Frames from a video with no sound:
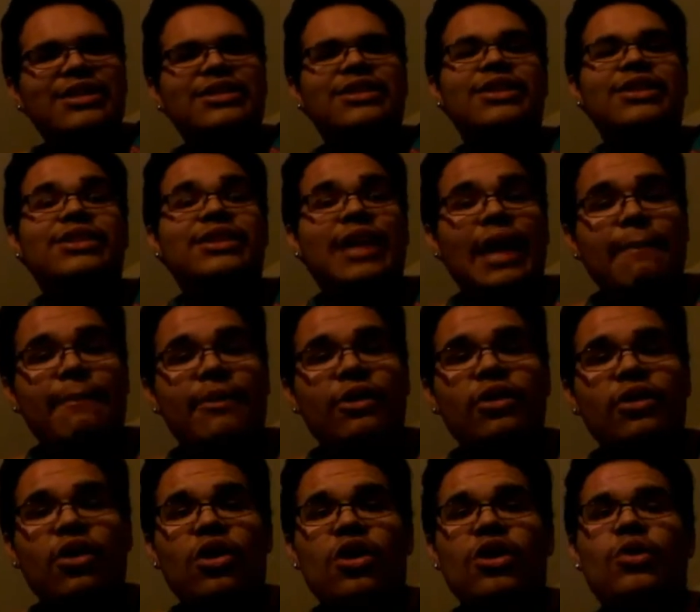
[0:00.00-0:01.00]
to the skate
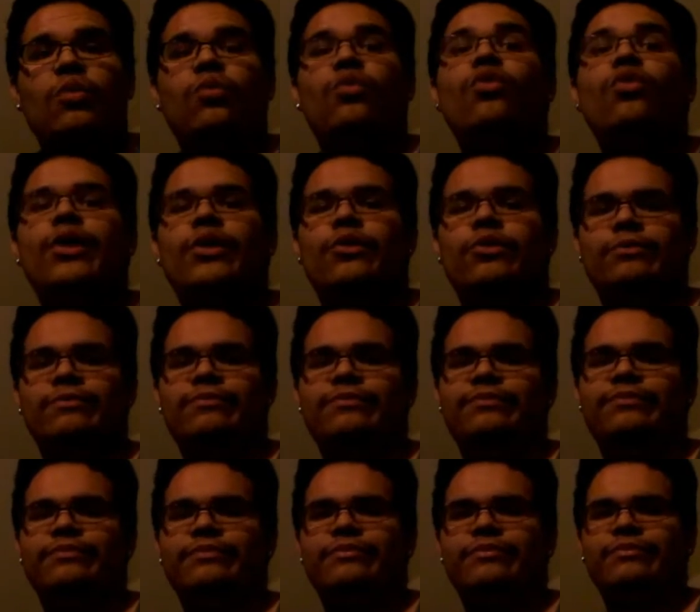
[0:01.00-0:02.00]
park on a Royal.
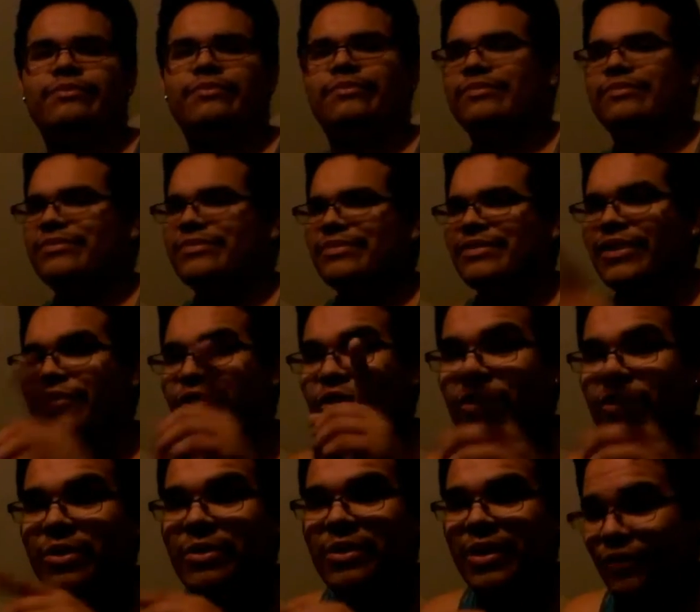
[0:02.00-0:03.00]
If
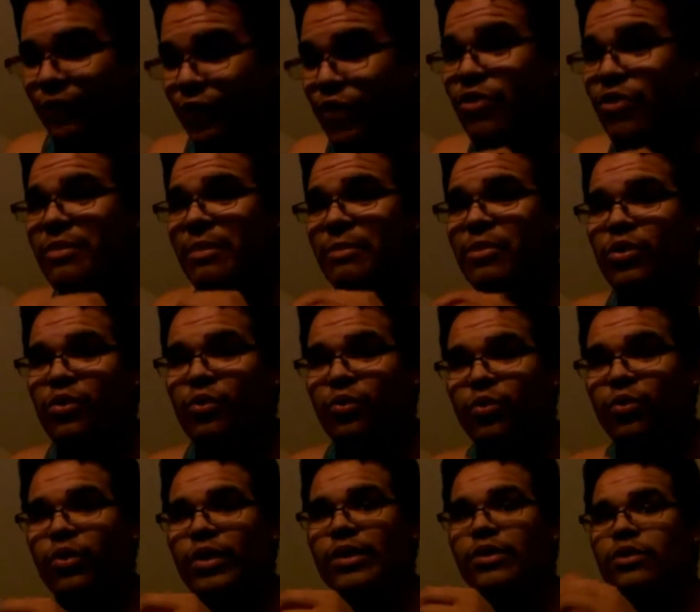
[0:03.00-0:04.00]
you remember a
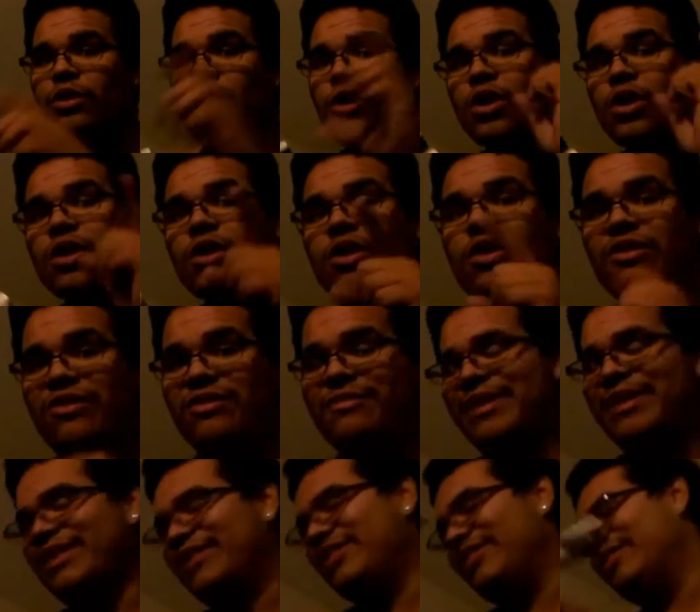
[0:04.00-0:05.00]
Royal,
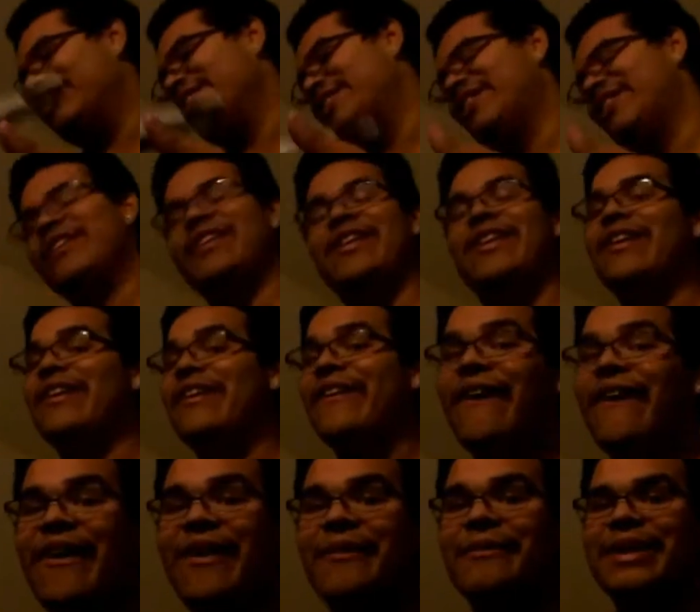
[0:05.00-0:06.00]
comment, dude.
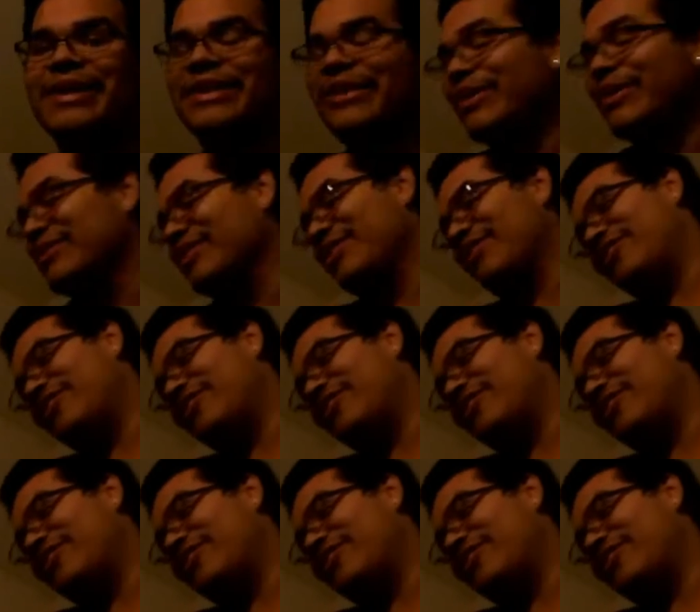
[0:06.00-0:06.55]
Comment. Those